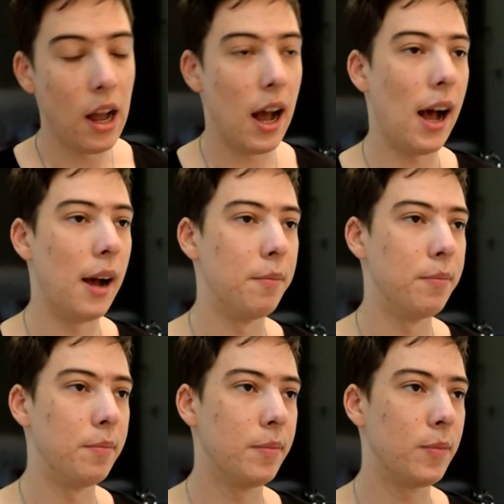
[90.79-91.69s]

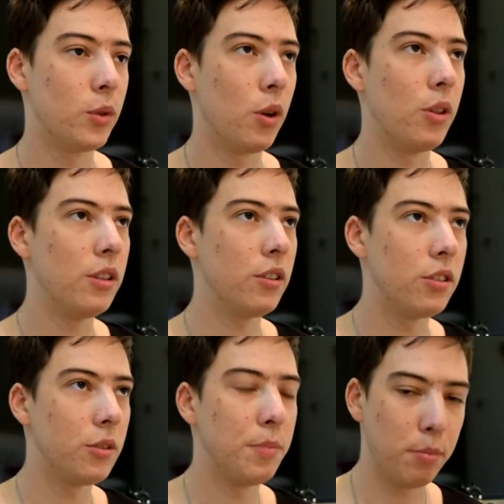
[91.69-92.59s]
Um, so this has
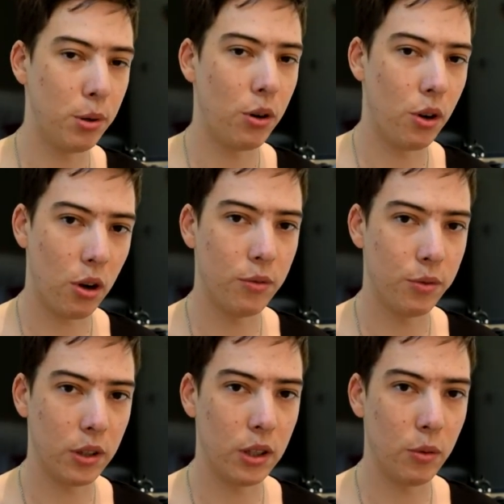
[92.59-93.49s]
just been put on hold
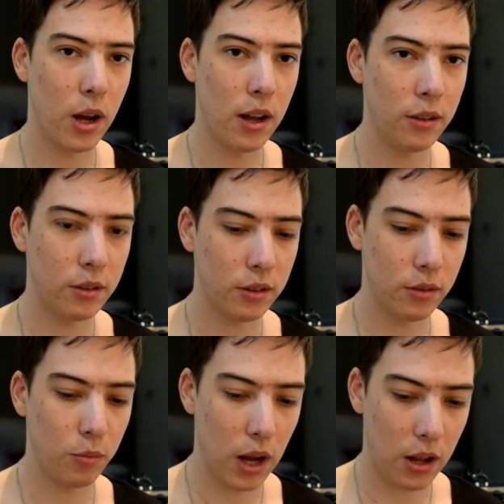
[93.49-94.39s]
for a little while
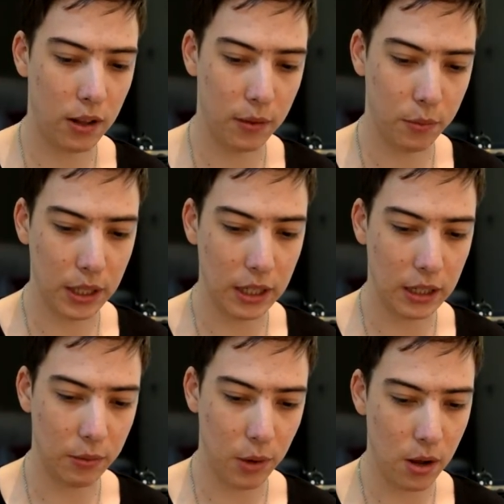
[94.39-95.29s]
while uh,
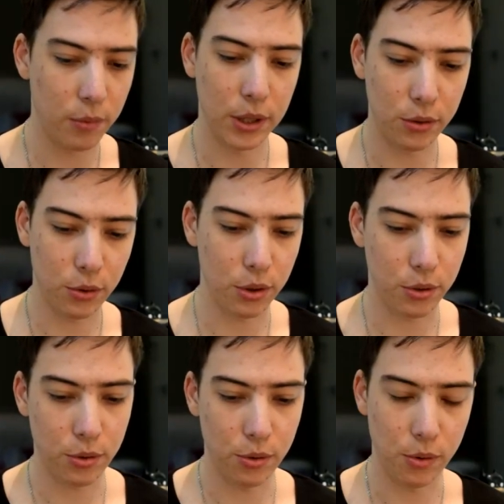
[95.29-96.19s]
we while we sort
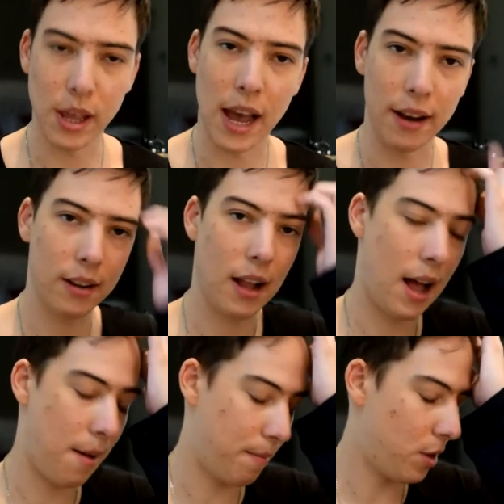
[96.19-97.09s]
through that.
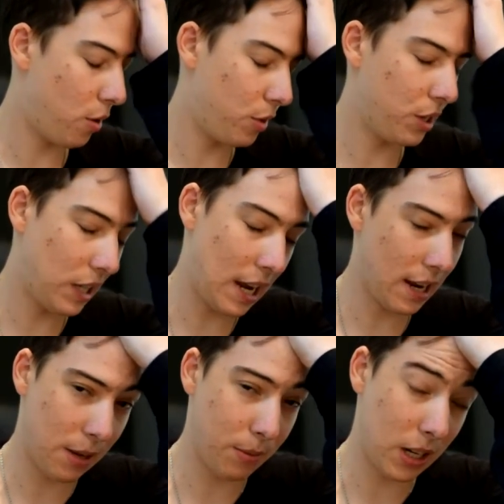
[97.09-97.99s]
Um, not really
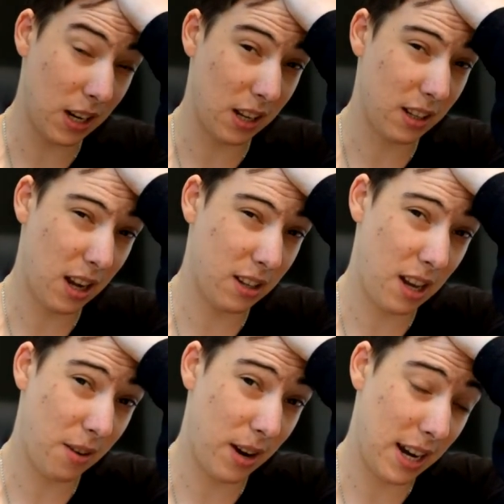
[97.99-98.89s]
at liberty to discuss
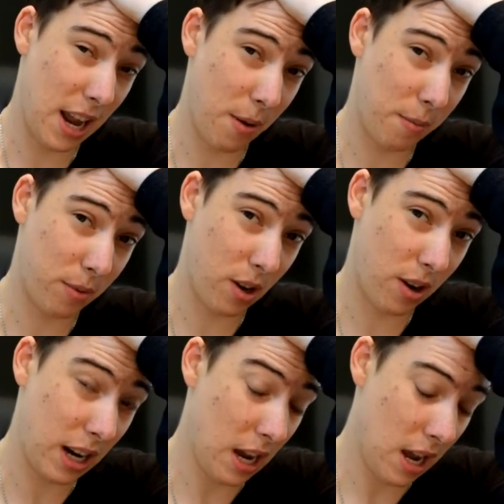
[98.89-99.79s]
that right now. I'm sorry.